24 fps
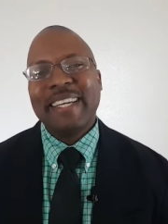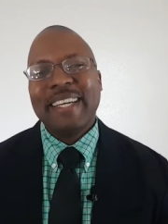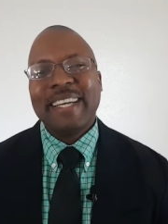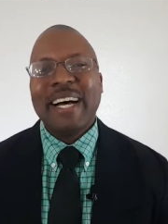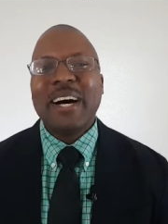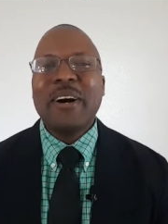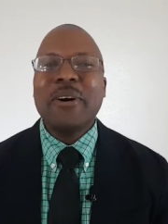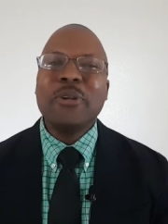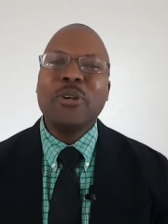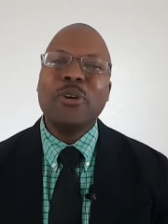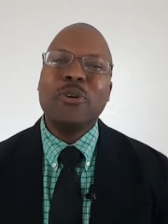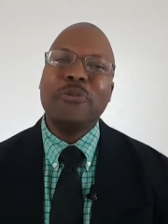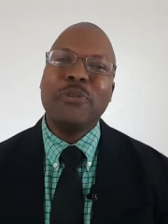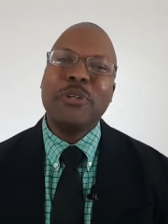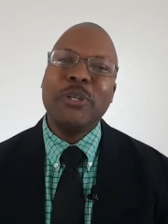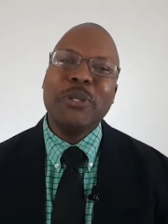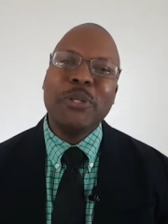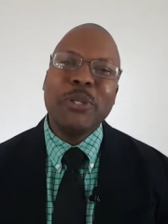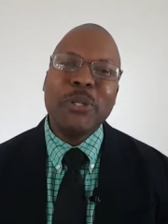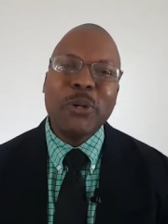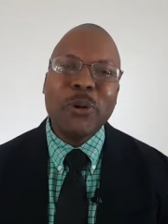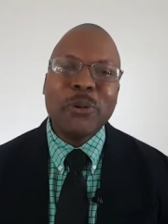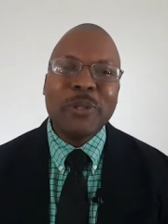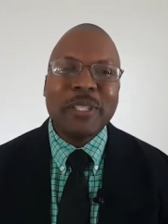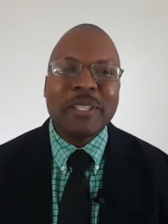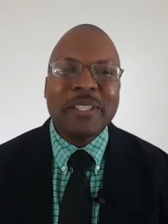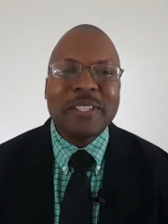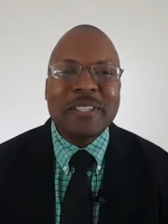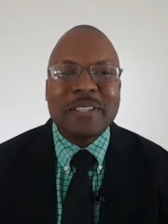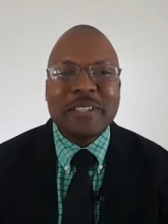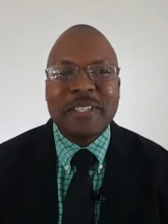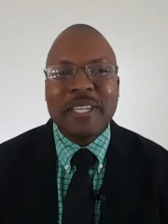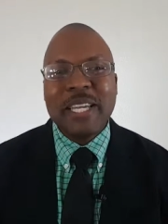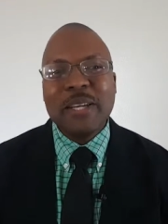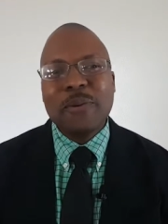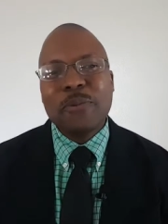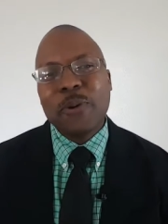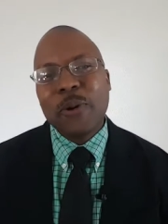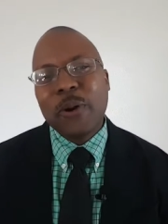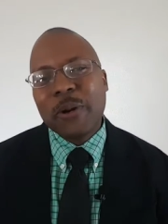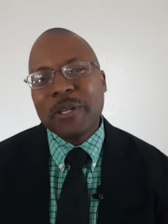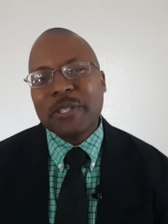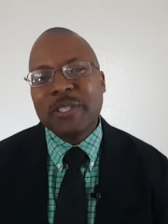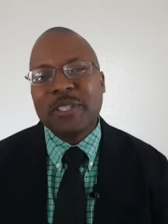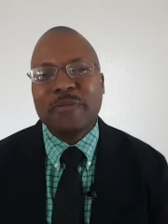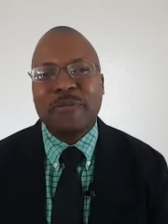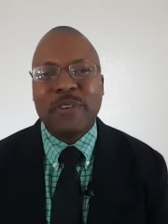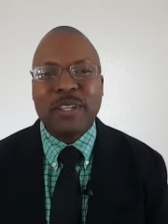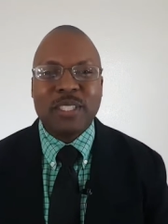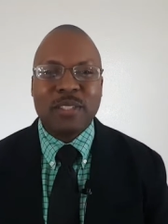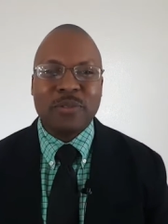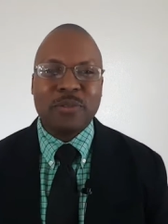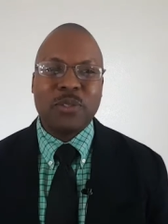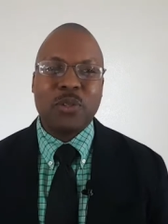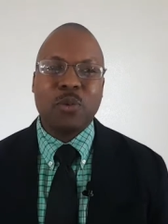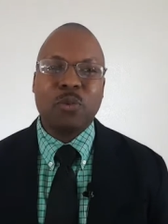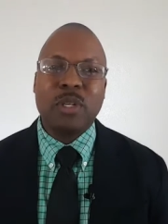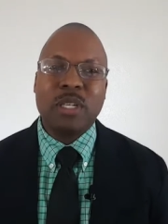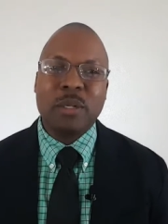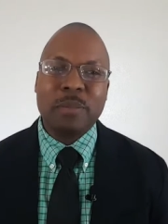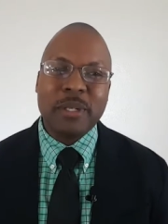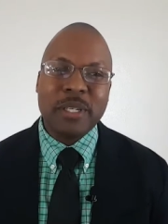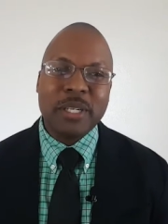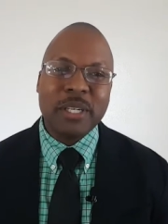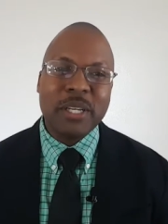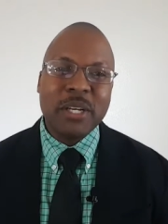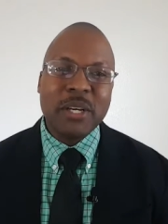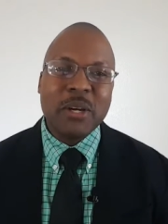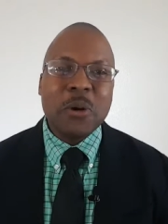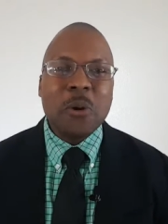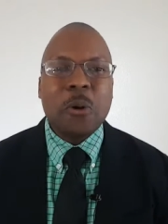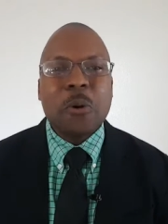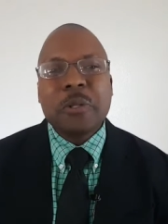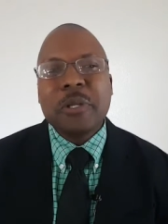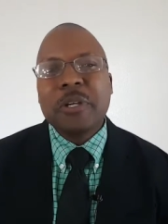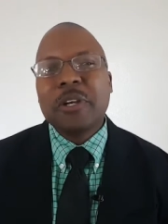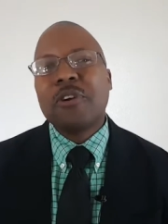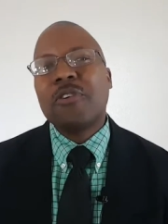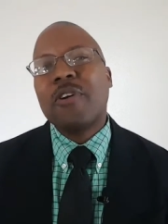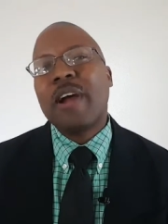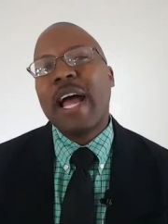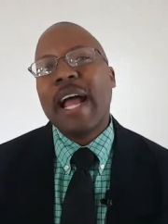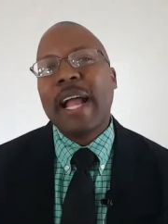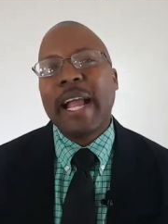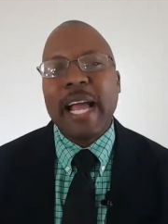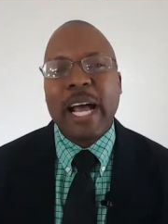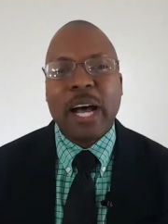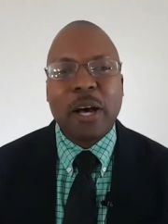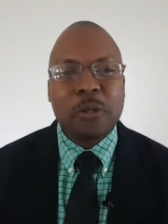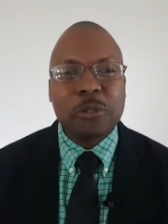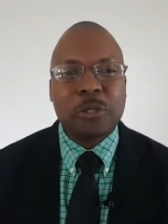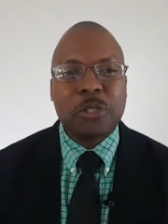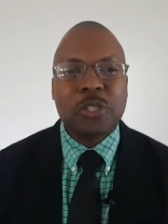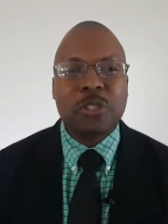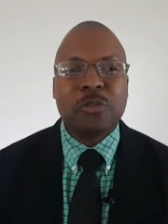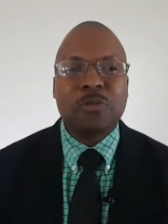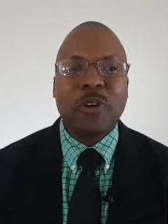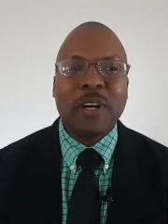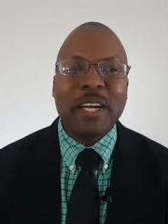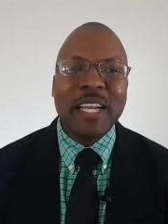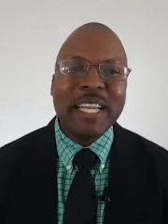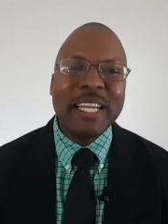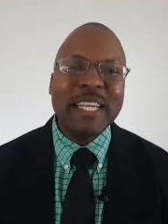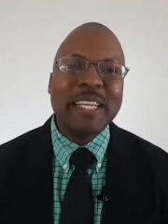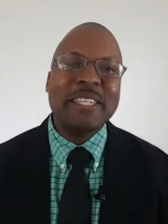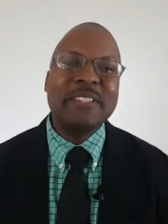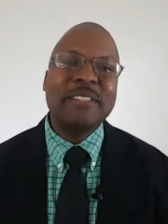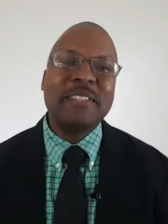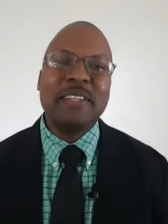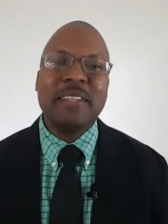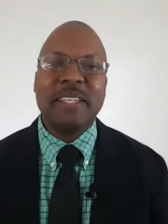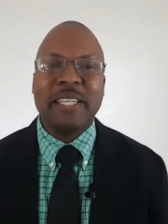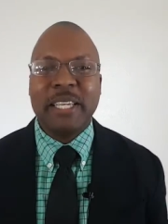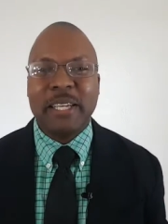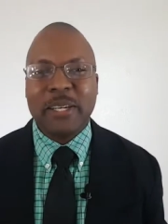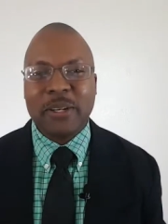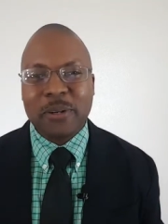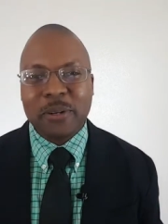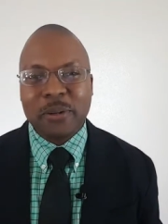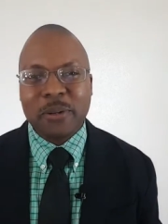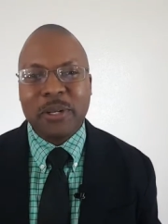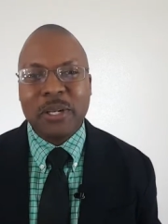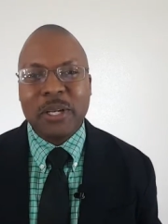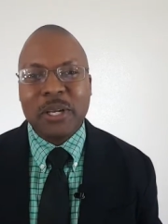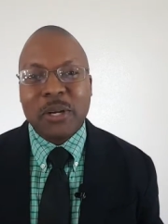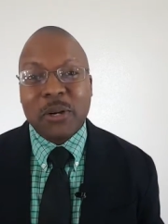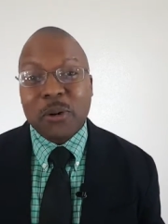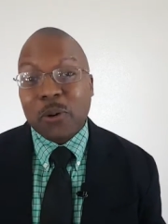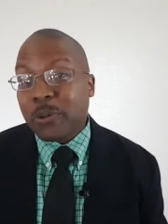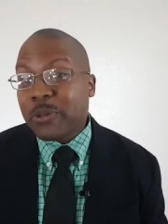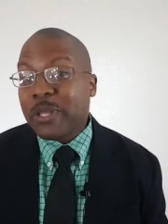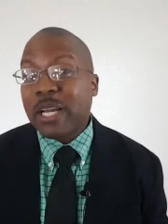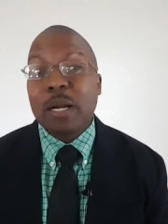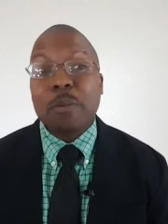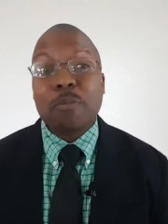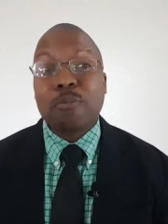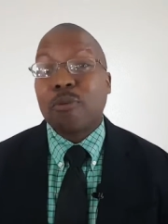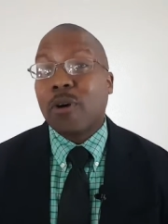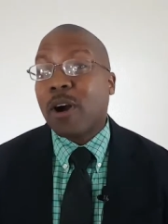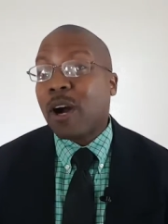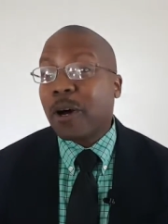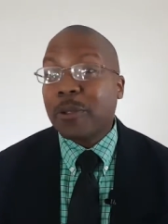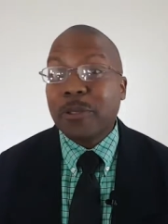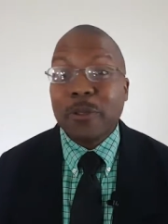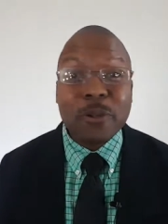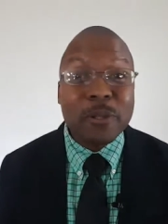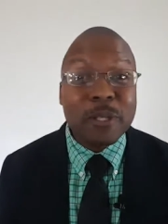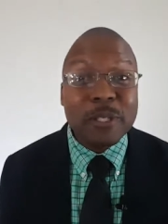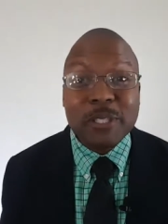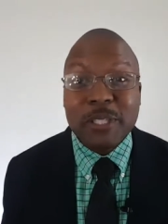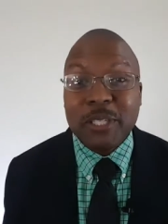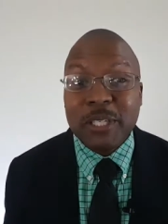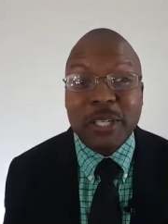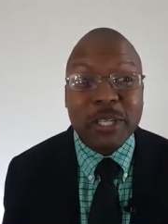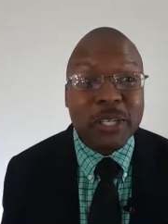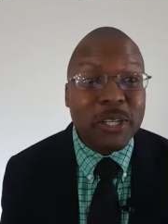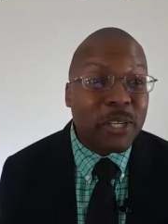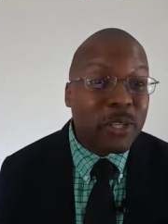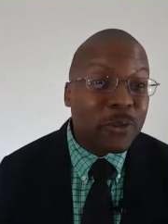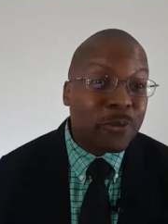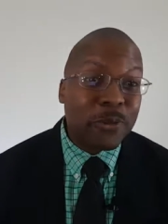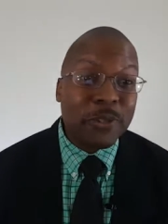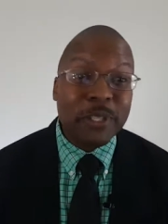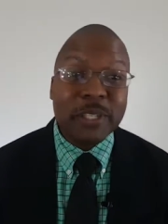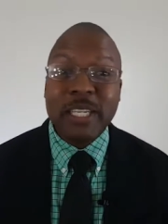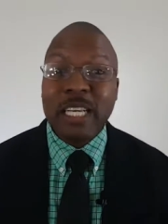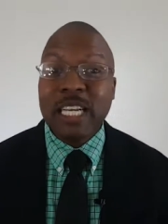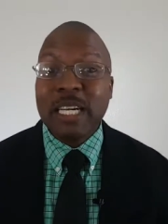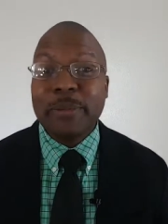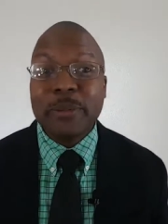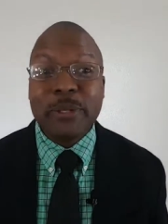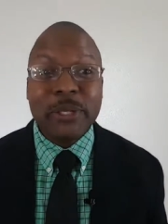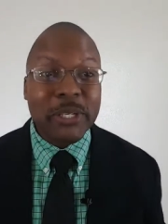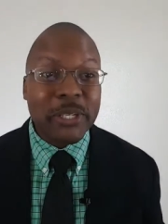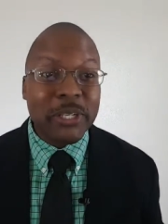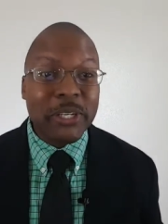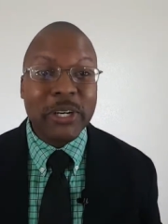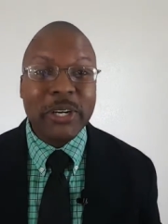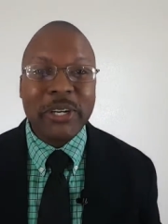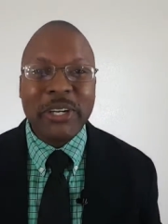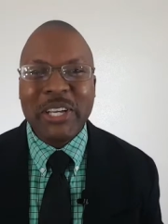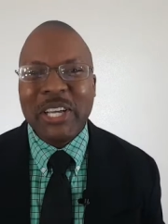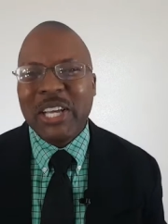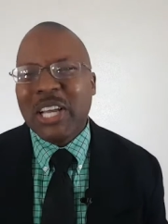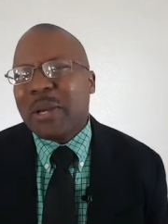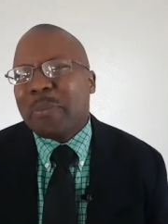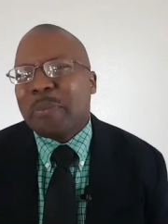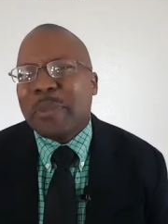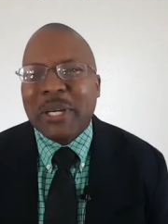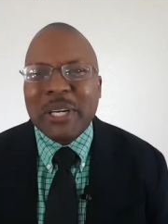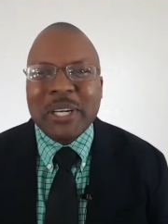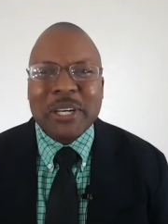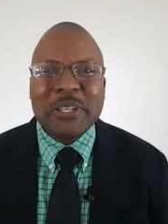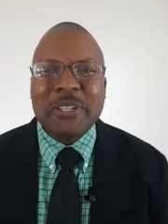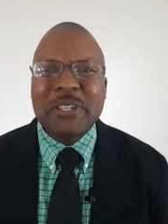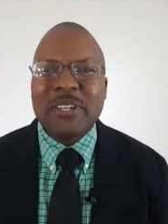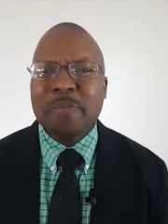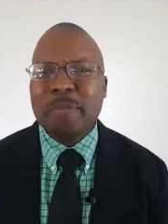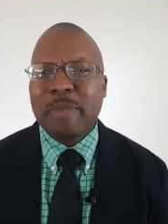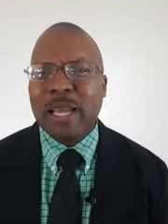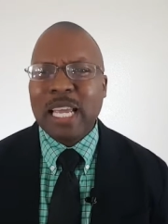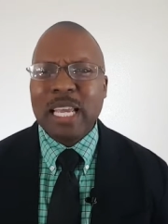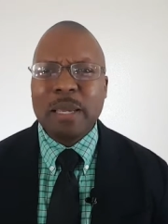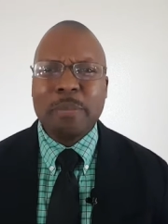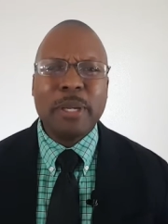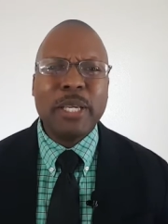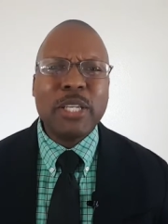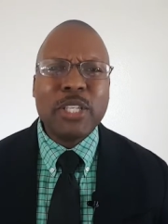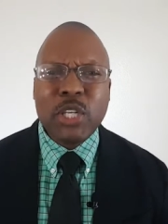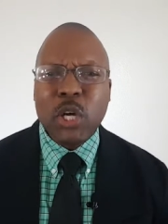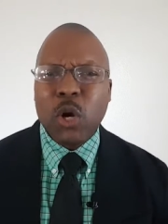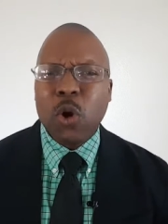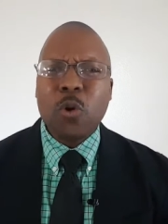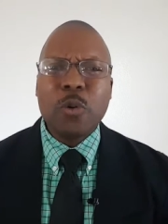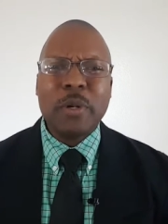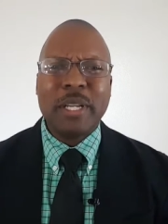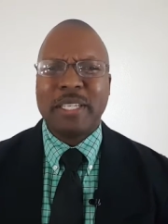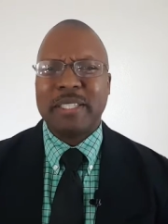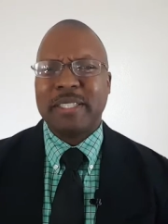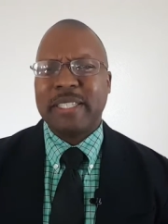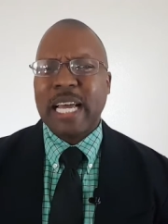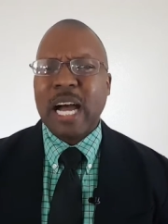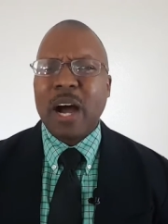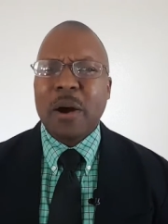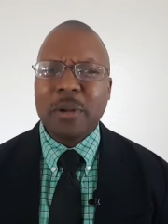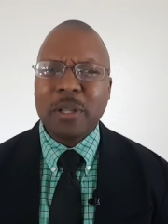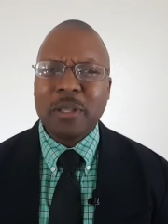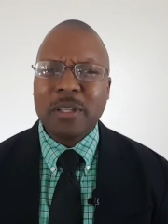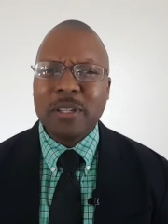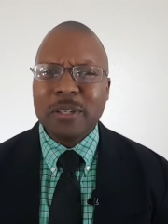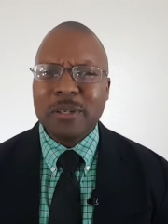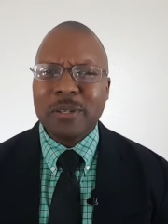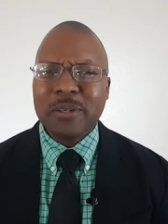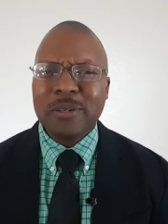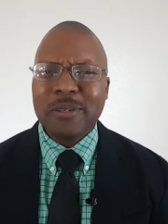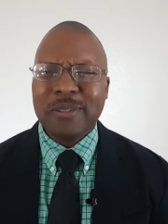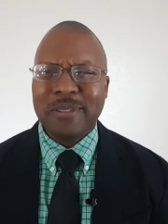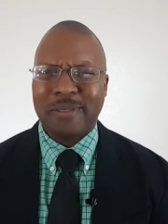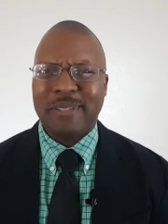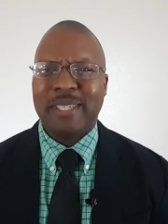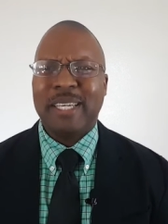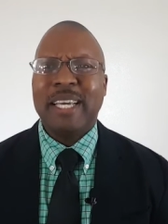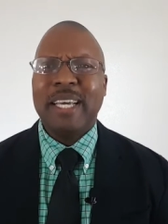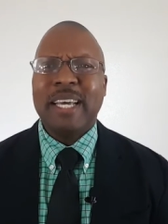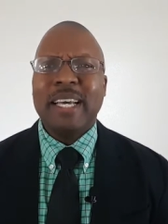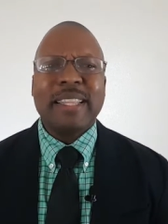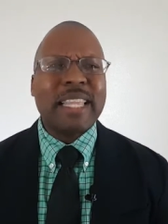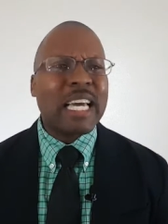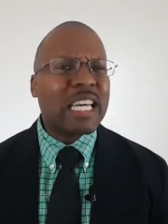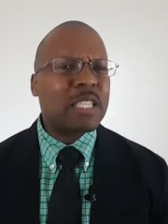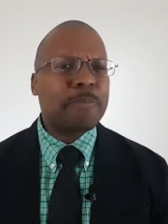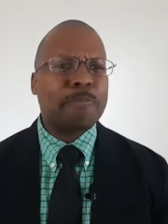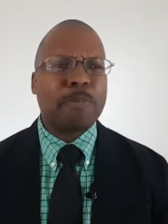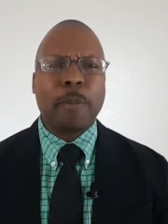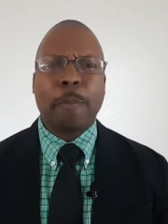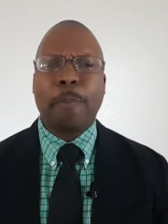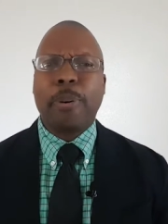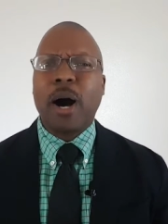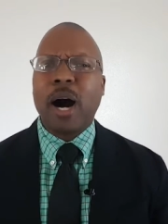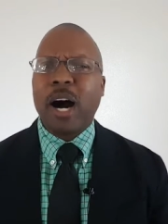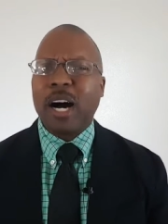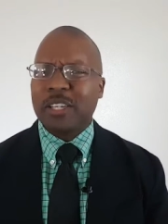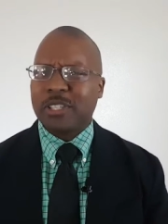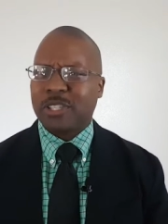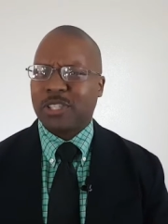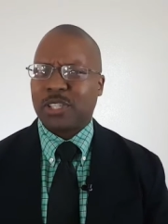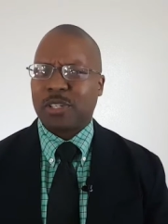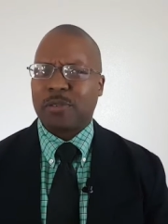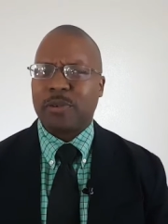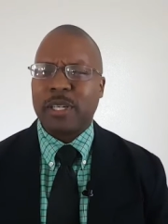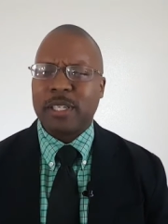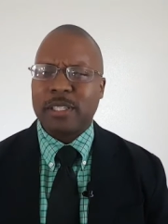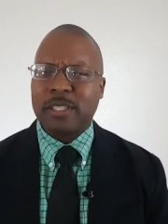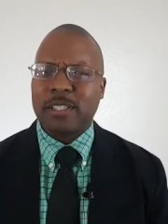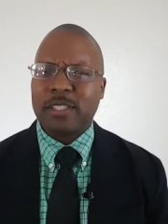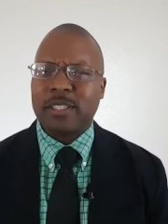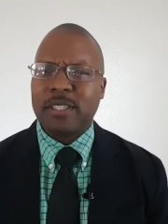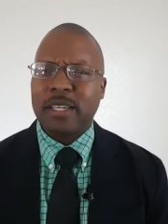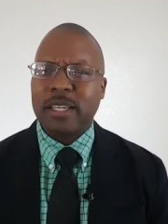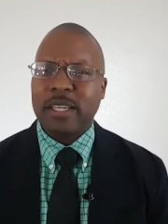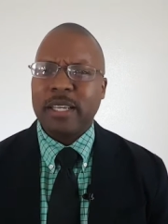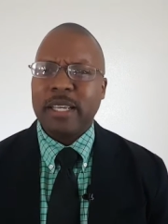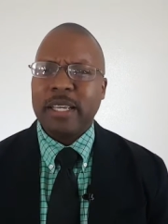I don't know if you knew that the C word is offensive to women, or the crack house you're running is illegal, or that brothel isn't good for the neighborhood, but could you maybe tone it down a little? That's preposterous.